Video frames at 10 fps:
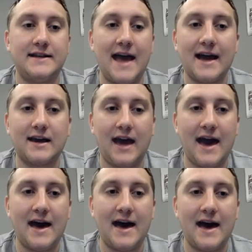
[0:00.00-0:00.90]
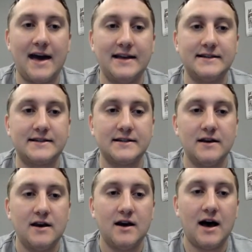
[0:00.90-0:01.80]
Tech has
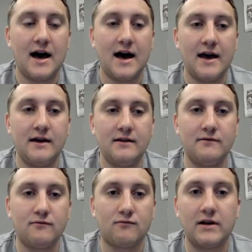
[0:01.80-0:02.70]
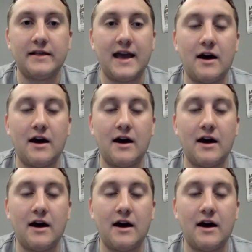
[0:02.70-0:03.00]
really